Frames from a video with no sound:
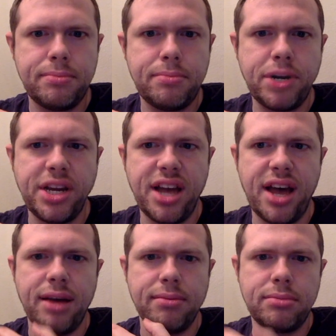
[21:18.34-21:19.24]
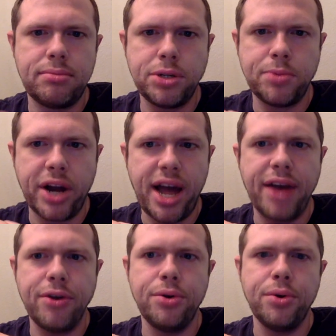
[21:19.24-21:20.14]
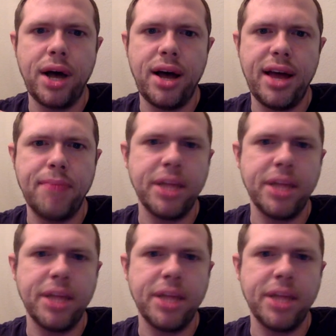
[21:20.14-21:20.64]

pretty smart guy who had